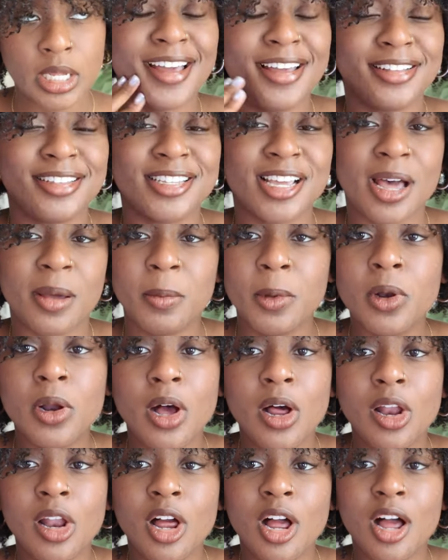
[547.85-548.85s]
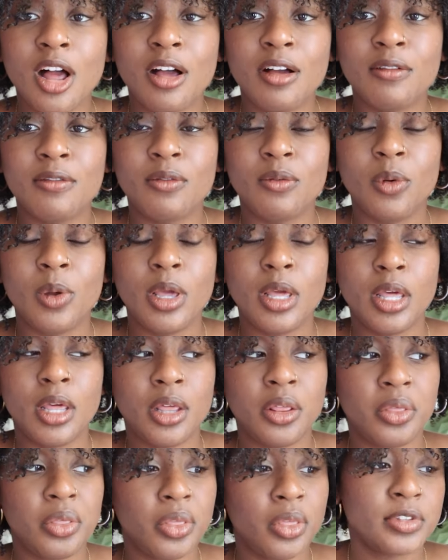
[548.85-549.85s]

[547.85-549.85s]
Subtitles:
I top it all off with,